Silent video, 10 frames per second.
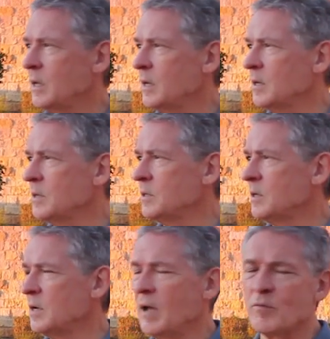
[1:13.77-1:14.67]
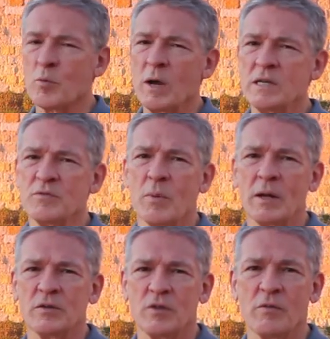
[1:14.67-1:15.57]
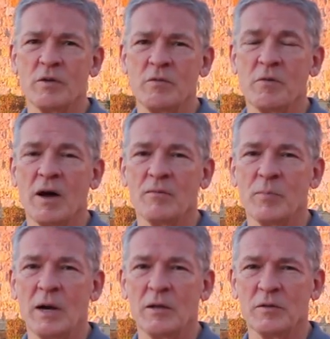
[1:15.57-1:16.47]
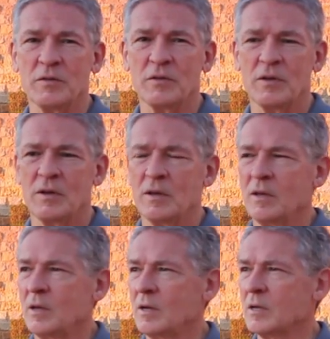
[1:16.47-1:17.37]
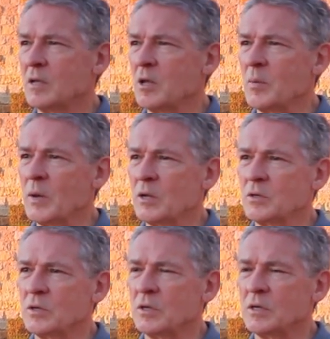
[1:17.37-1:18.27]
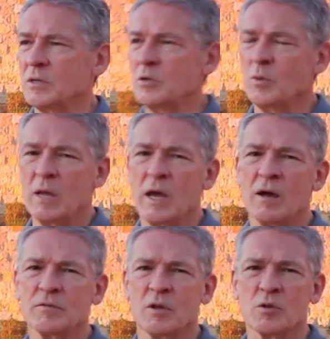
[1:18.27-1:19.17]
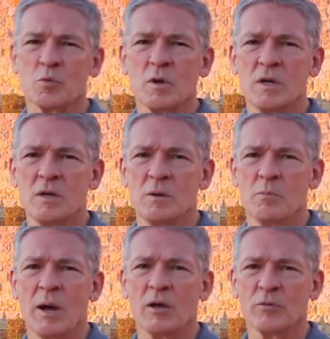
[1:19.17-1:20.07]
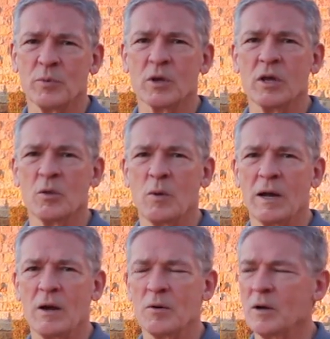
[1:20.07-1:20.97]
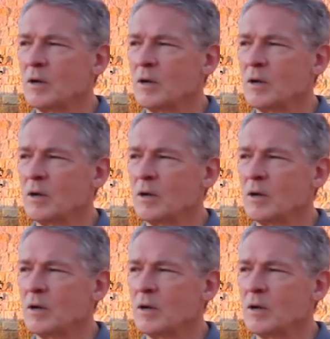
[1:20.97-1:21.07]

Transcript: and uh, have a range of about 75 miles, getting about uh, two and a half to three miles per kilowatt hour.